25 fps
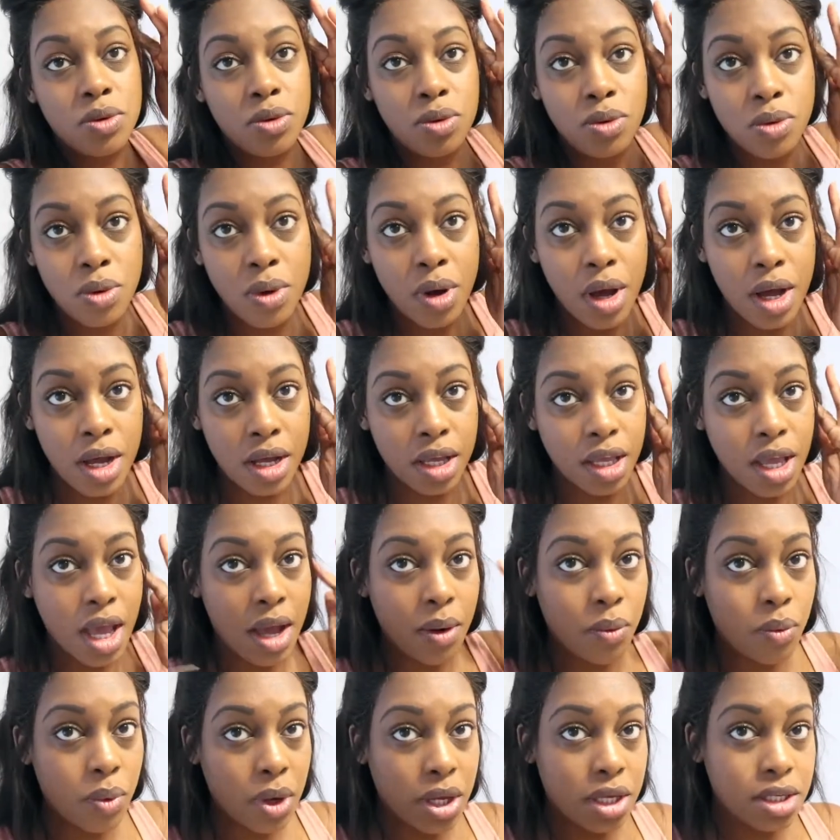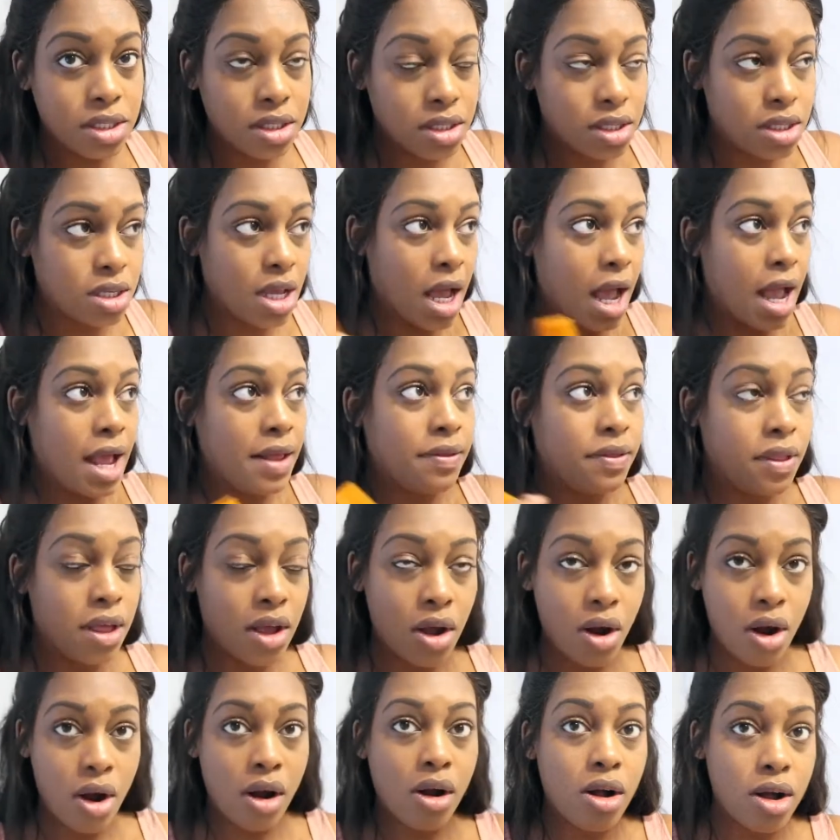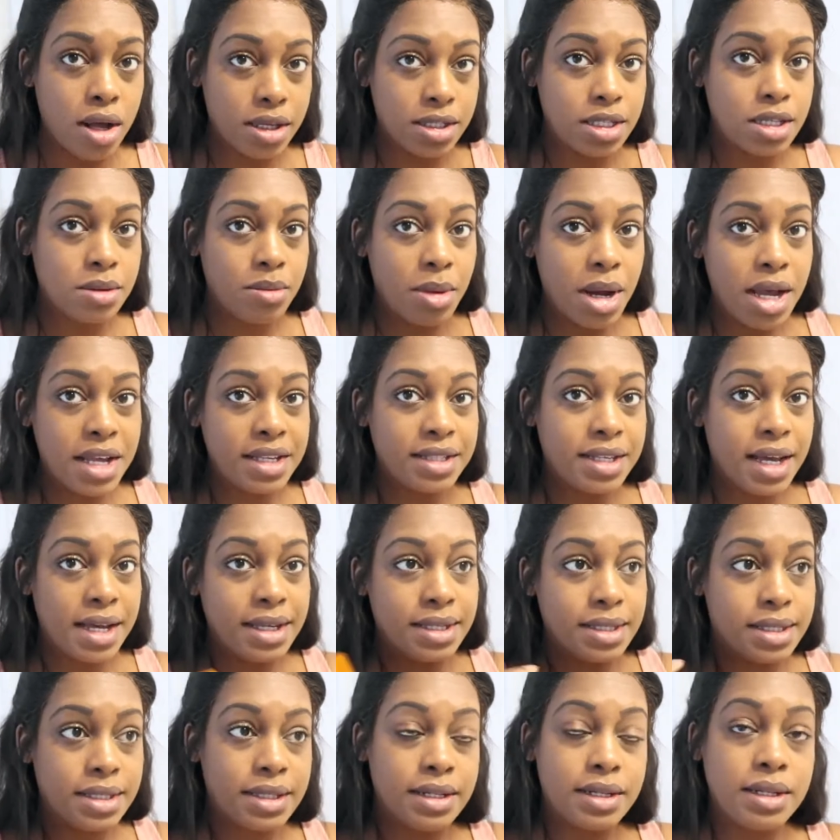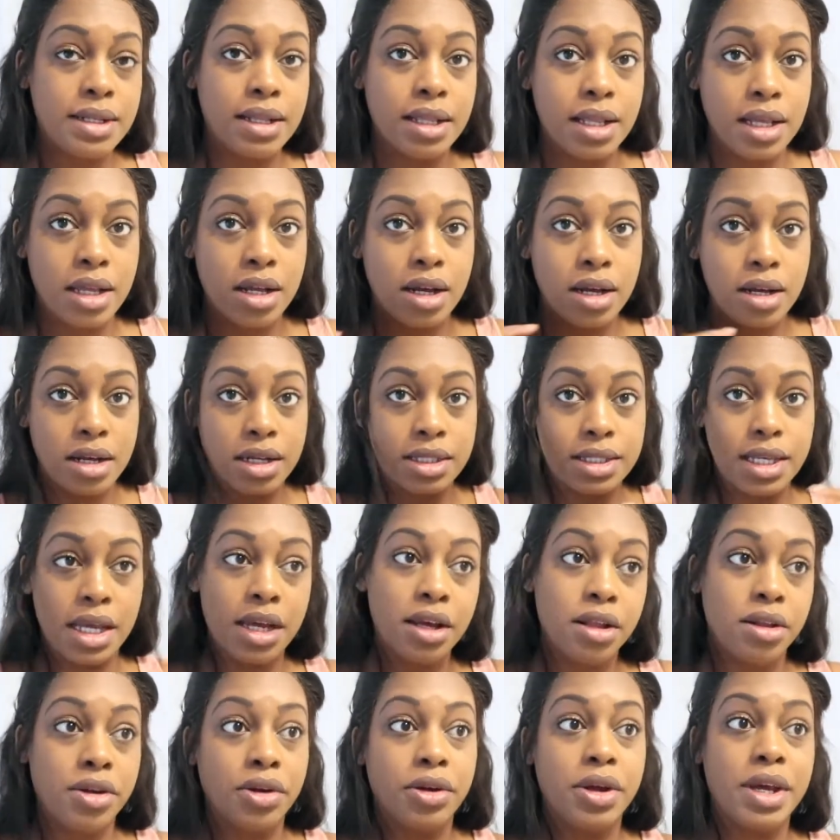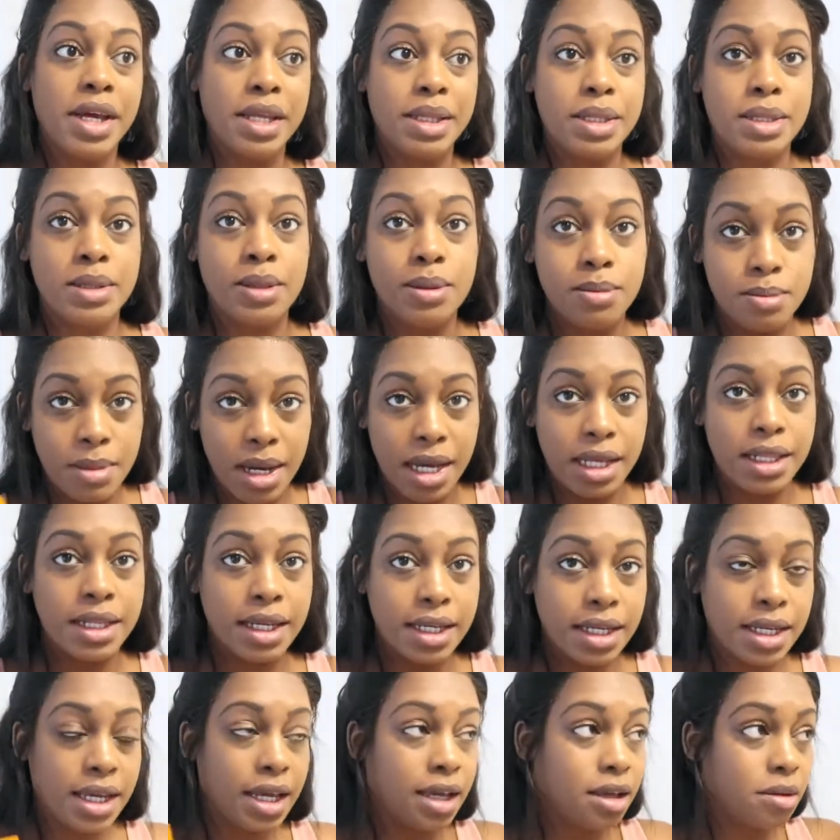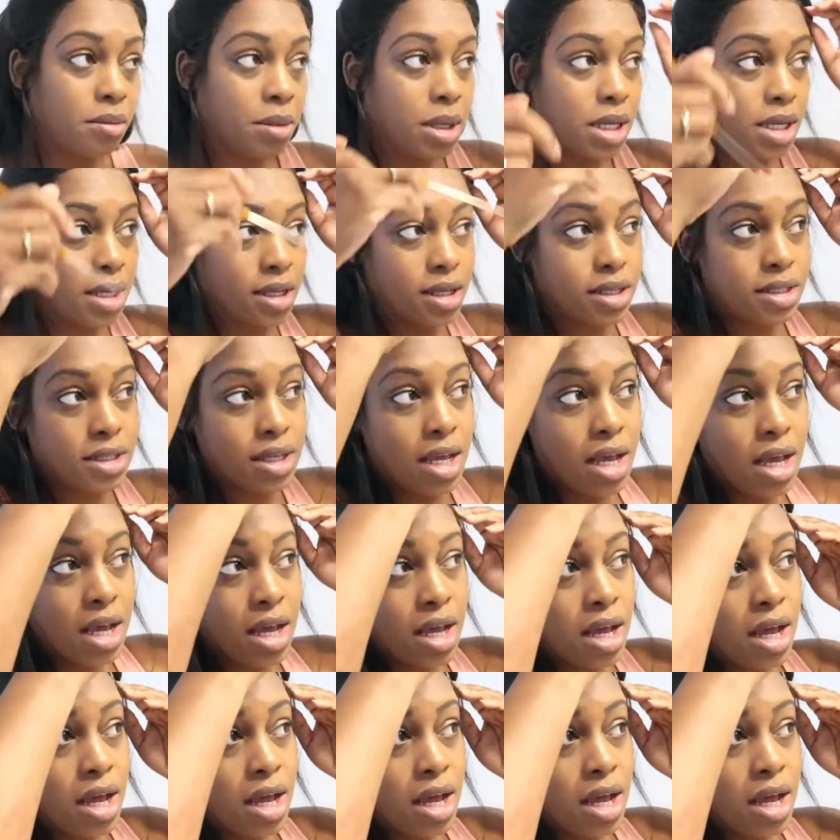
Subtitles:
do get wigs and they are customized, I still tailor it to my liking, because